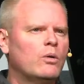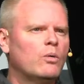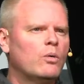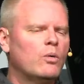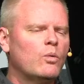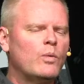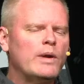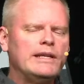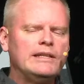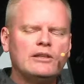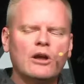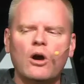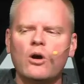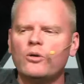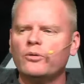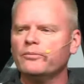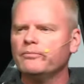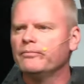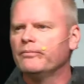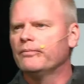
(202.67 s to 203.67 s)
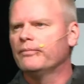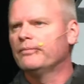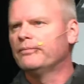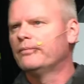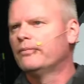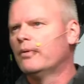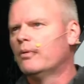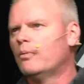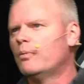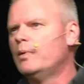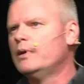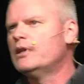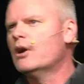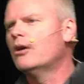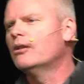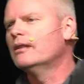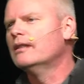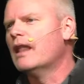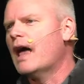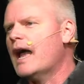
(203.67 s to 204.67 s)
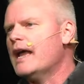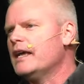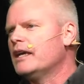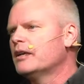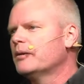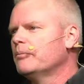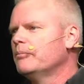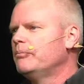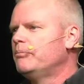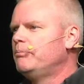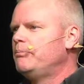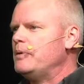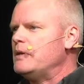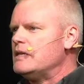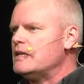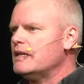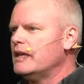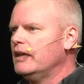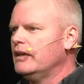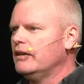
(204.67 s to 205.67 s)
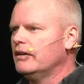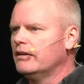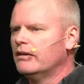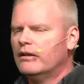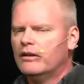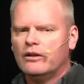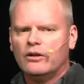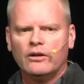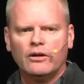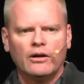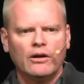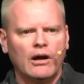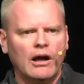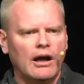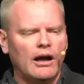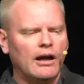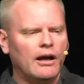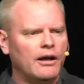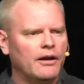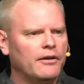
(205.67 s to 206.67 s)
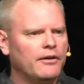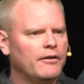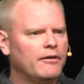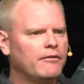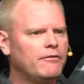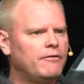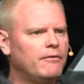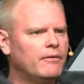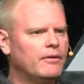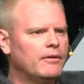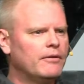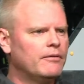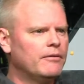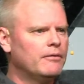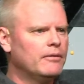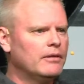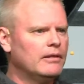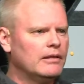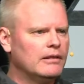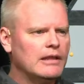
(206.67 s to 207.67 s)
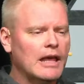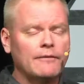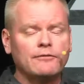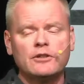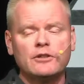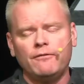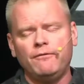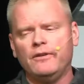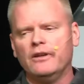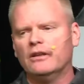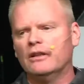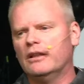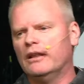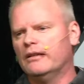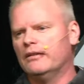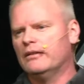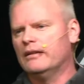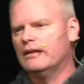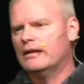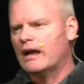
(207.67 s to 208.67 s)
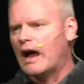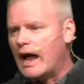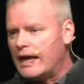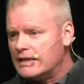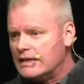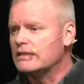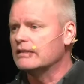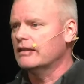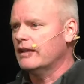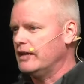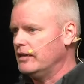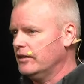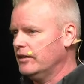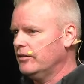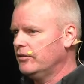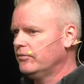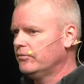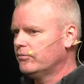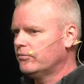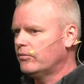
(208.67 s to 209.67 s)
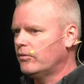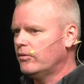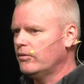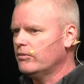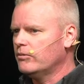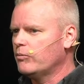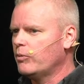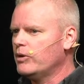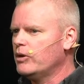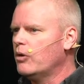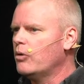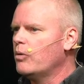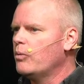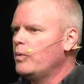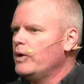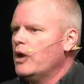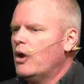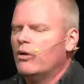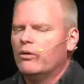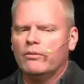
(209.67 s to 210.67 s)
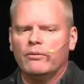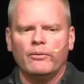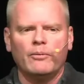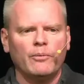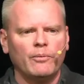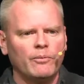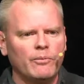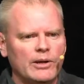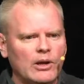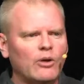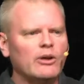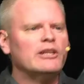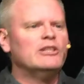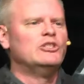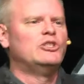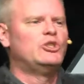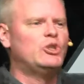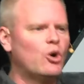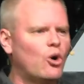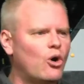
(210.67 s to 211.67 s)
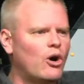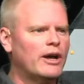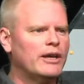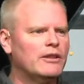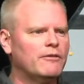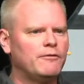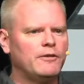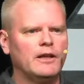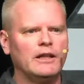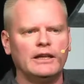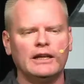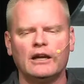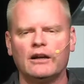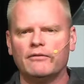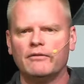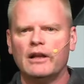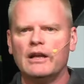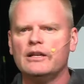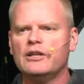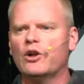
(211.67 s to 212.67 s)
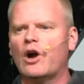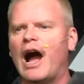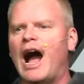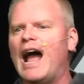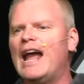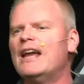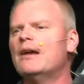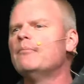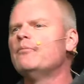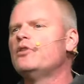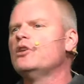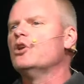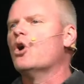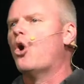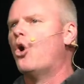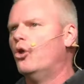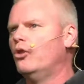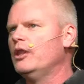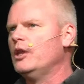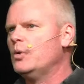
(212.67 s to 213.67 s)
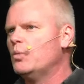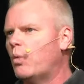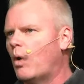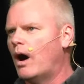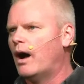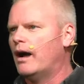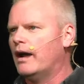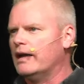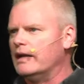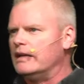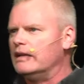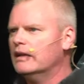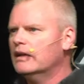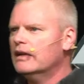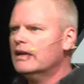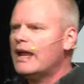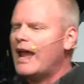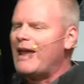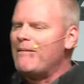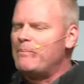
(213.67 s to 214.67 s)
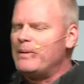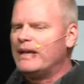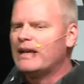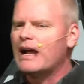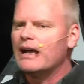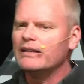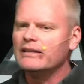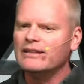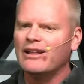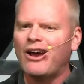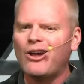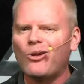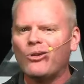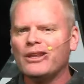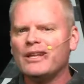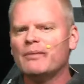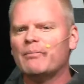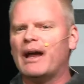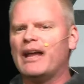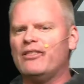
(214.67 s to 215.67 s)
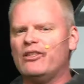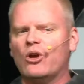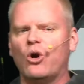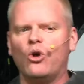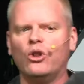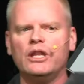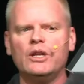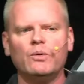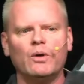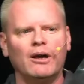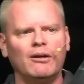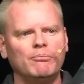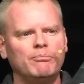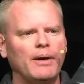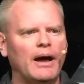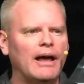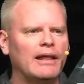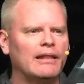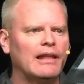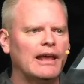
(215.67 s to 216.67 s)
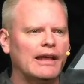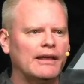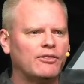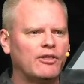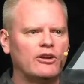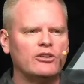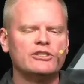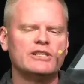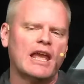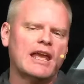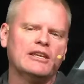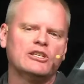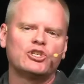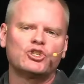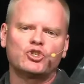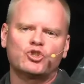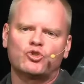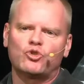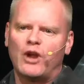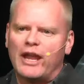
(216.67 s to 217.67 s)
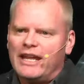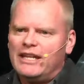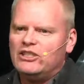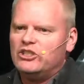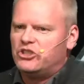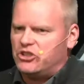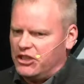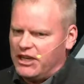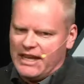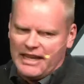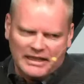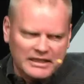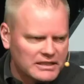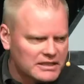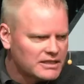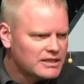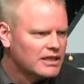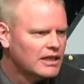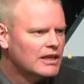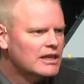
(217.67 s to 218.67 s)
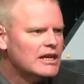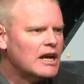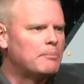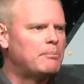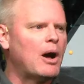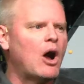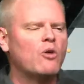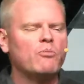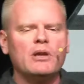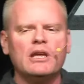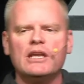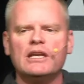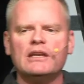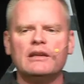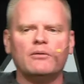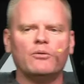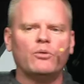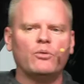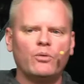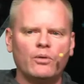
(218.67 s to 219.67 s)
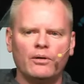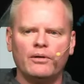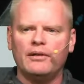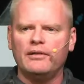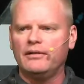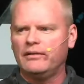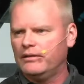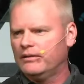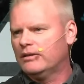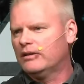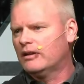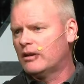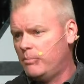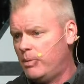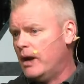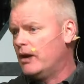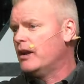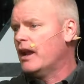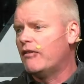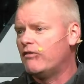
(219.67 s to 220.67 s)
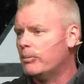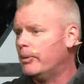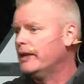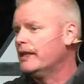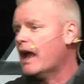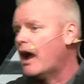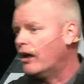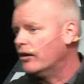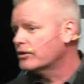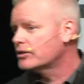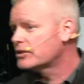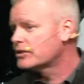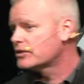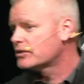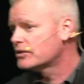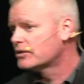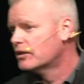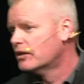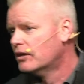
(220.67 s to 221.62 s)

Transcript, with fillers: we don't we don't like being uh, left to feel isolated. We don't, we, don't, we don't enjoy the feeling of, you know, I am the only one. And because not only am I the only one, but like there's a strangeness about me compared to everybody else.